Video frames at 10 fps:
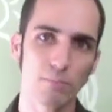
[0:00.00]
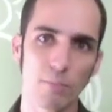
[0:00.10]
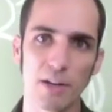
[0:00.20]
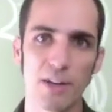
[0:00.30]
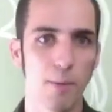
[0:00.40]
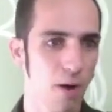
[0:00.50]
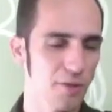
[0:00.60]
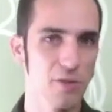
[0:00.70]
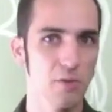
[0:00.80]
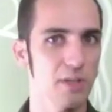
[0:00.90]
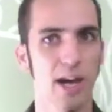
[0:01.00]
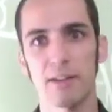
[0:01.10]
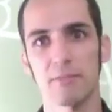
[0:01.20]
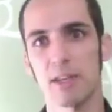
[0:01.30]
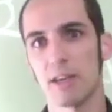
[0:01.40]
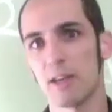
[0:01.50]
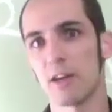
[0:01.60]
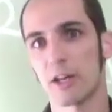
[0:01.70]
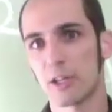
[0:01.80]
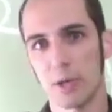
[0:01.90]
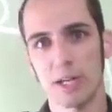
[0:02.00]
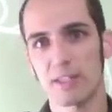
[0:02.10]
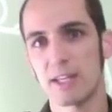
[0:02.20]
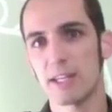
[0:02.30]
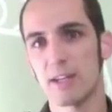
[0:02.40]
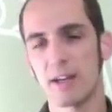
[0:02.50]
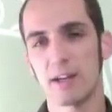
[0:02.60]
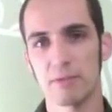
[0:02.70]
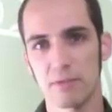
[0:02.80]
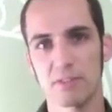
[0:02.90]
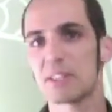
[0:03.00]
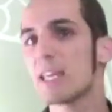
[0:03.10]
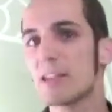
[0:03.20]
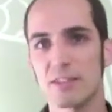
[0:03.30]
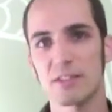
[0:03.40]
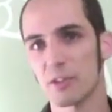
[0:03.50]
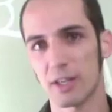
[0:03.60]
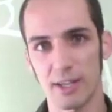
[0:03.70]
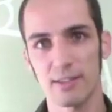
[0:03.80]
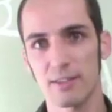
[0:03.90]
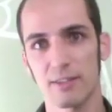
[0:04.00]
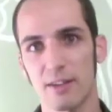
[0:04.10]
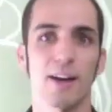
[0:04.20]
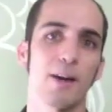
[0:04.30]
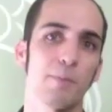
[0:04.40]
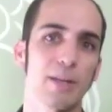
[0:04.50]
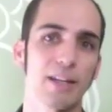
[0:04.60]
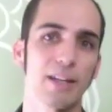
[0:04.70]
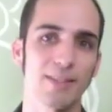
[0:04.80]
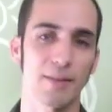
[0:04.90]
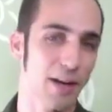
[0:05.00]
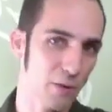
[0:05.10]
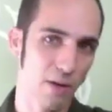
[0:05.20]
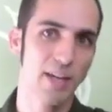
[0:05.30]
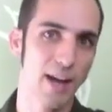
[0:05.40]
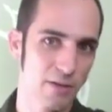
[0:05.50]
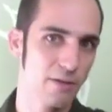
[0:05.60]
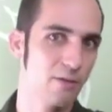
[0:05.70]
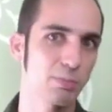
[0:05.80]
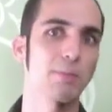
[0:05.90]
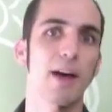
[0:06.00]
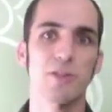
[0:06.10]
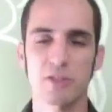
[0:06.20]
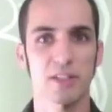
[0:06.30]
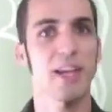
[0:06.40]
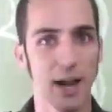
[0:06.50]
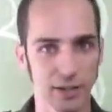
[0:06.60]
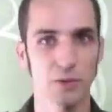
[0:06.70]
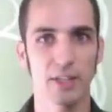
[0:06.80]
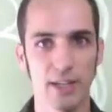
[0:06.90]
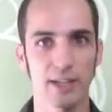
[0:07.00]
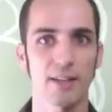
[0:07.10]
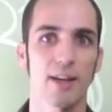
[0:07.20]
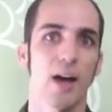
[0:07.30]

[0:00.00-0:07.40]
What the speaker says: Now, I'm also not a crazy scenester kid, and I do have tattoos, but I'm not just a tattooed kid.